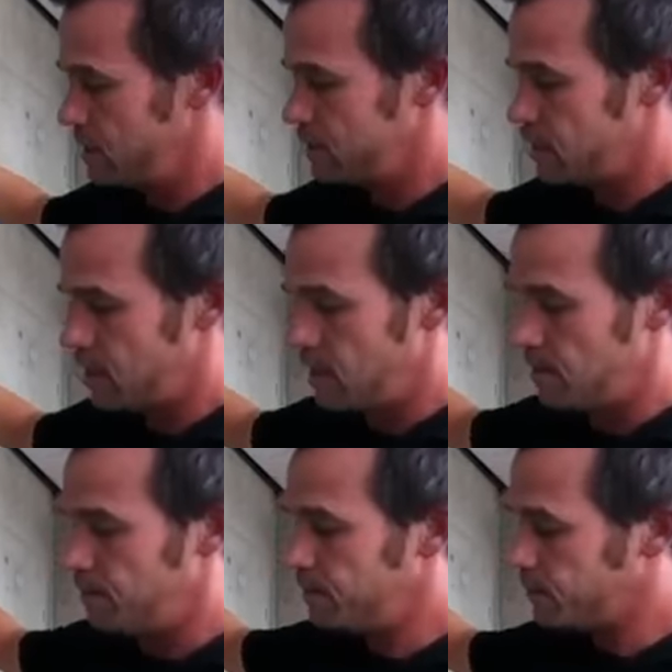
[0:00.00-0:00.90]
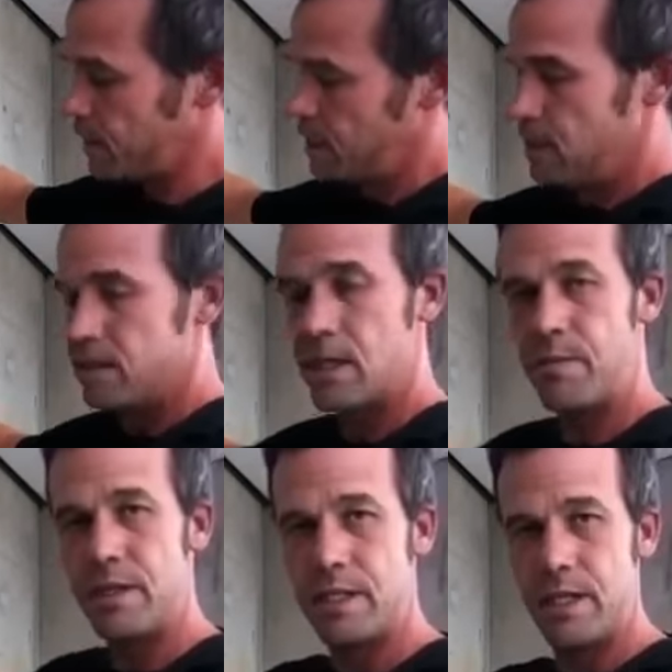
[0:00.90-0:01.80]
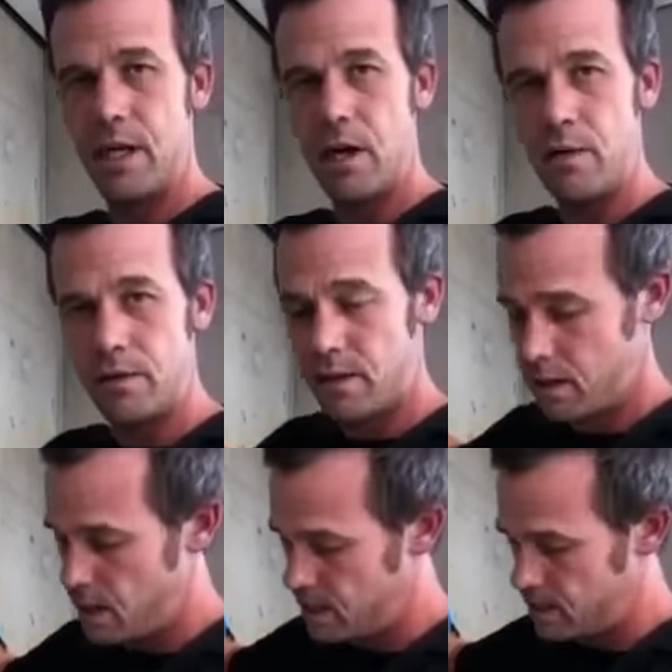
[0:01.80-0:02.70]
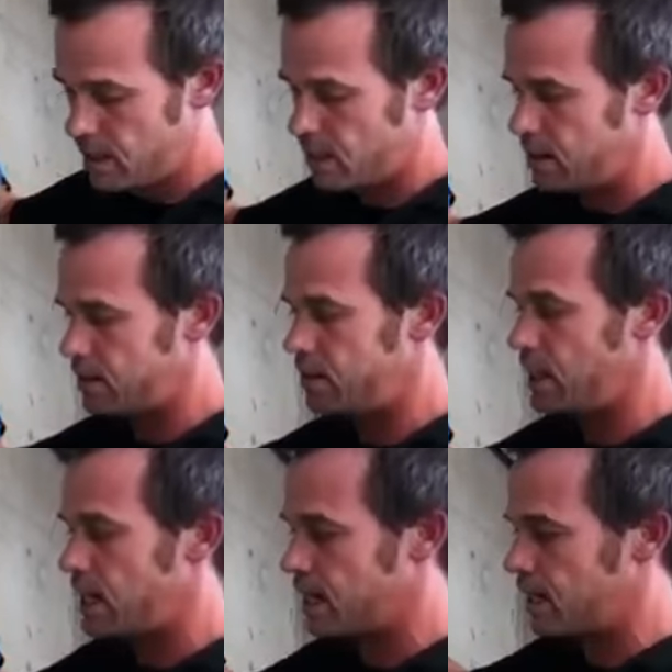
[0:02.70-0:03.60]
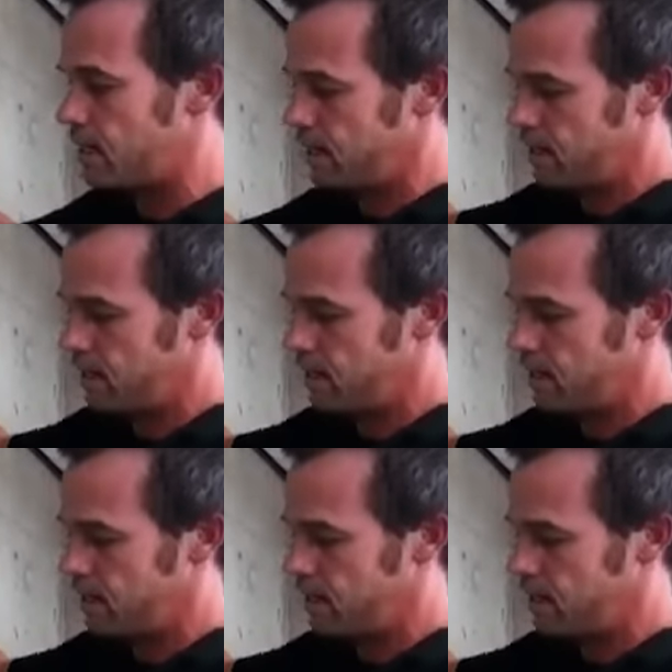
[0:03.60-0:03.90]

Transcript: It's um, Something to note is that this jacket,